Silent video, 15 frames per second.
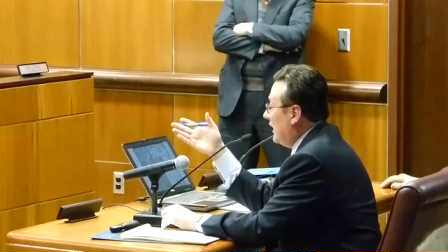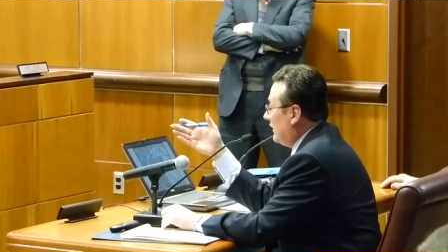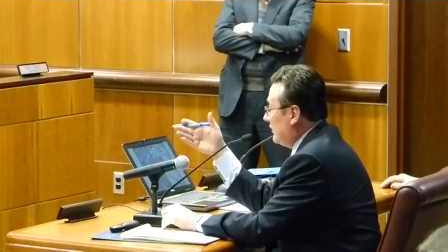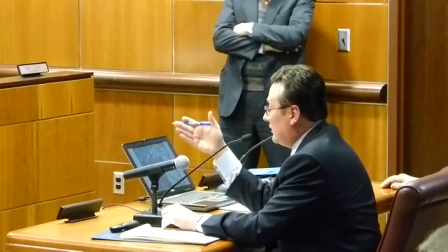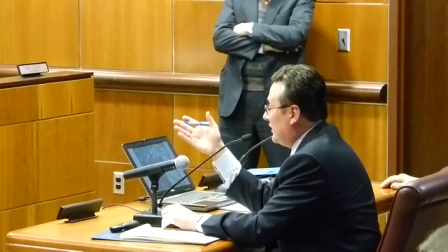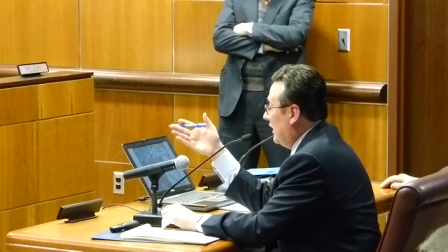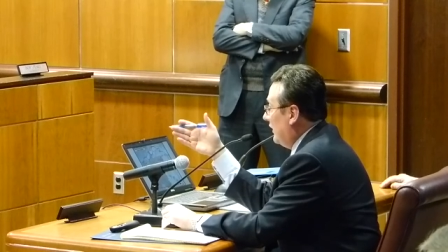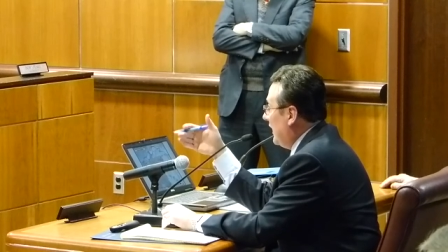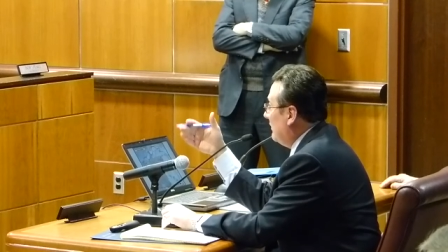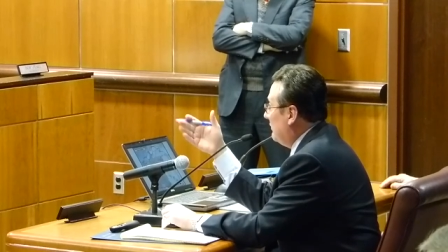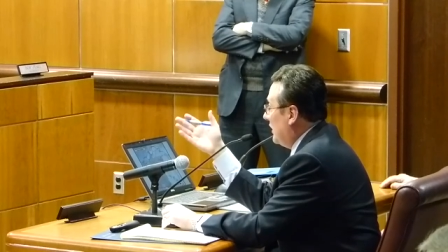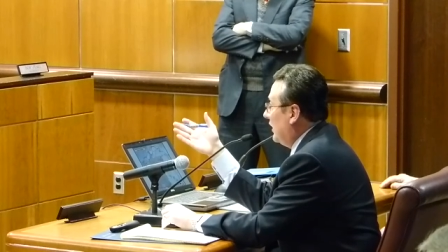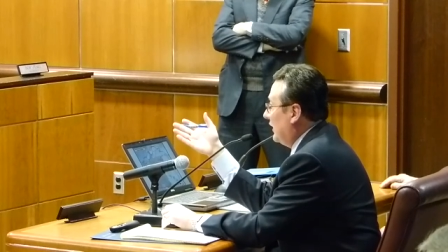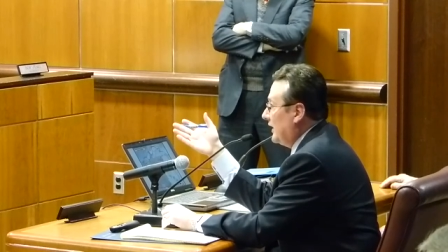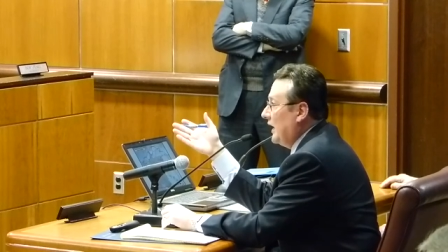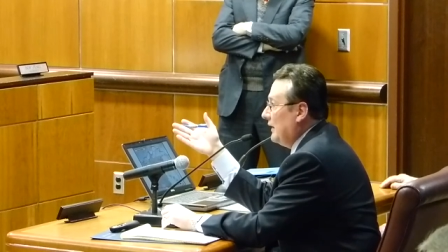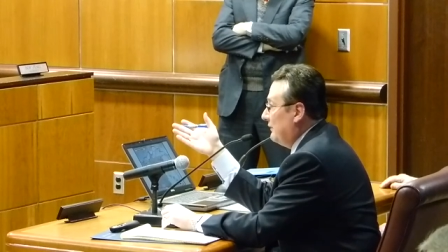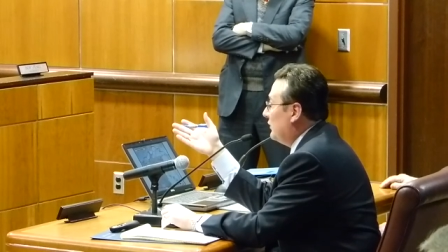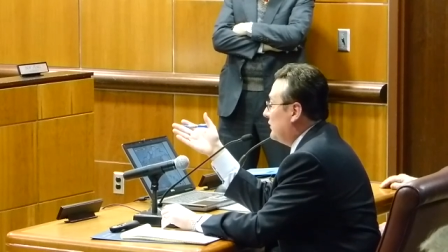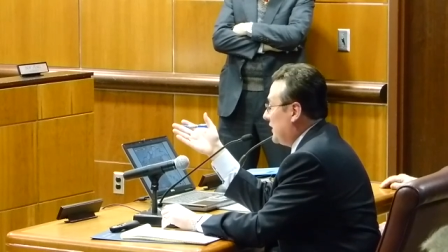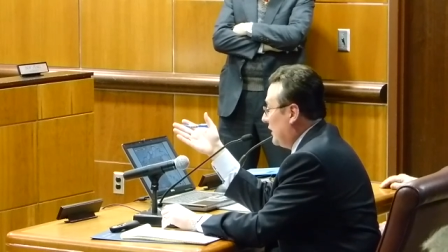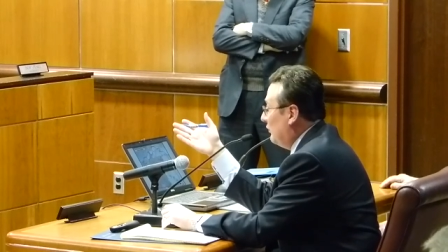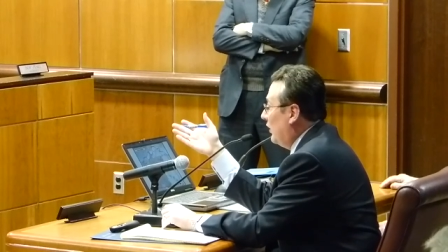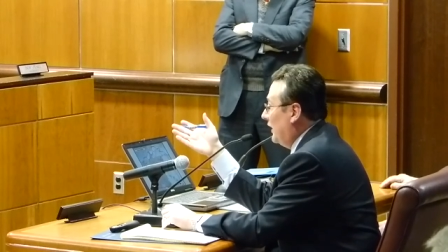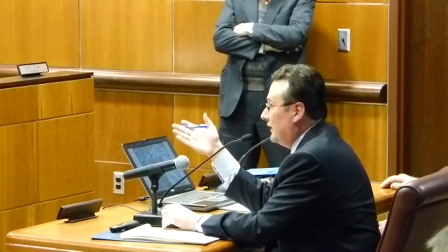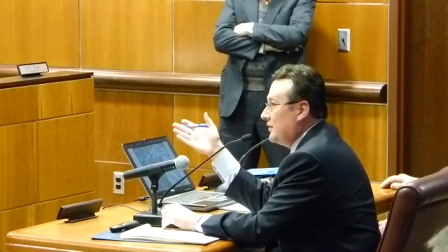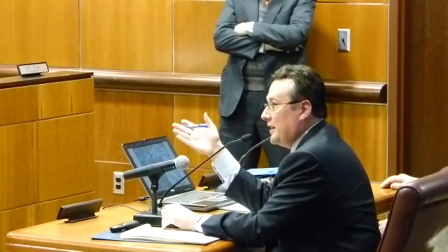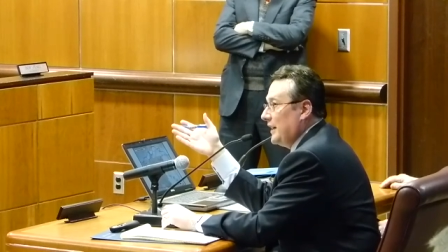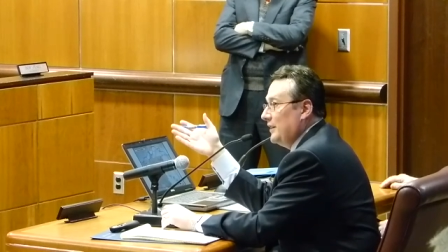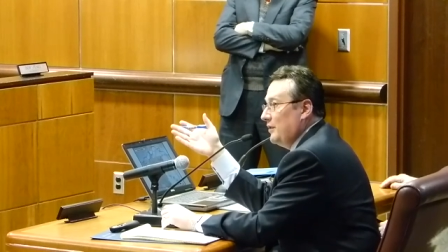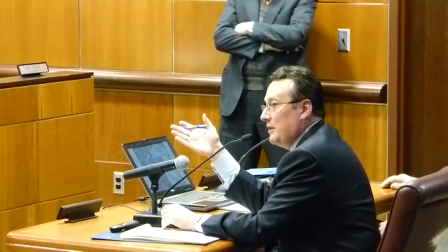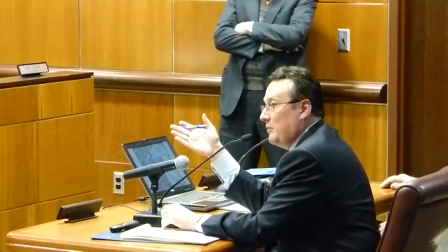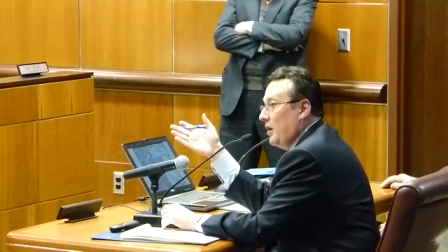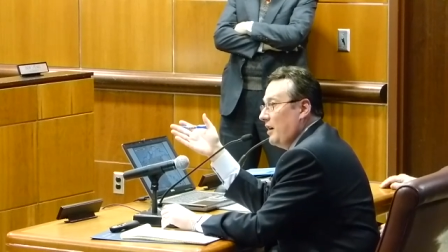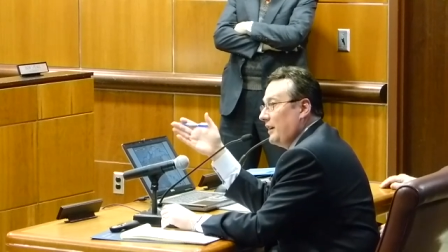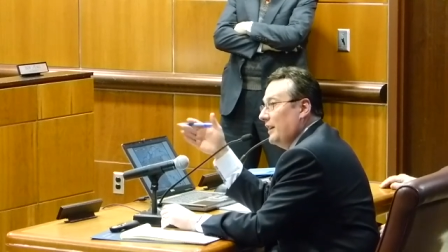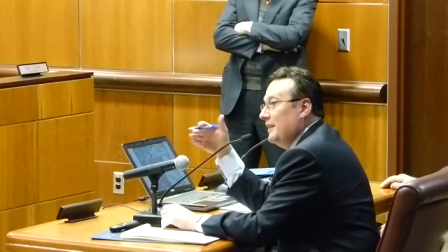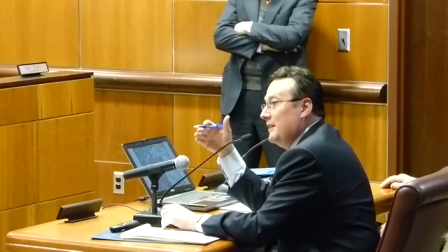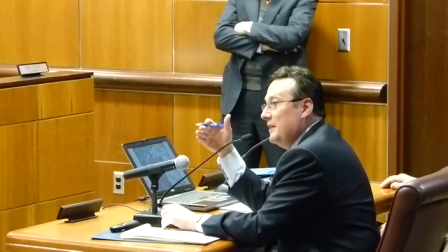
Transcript: I'll sell that value iPhone. I want the secondary market.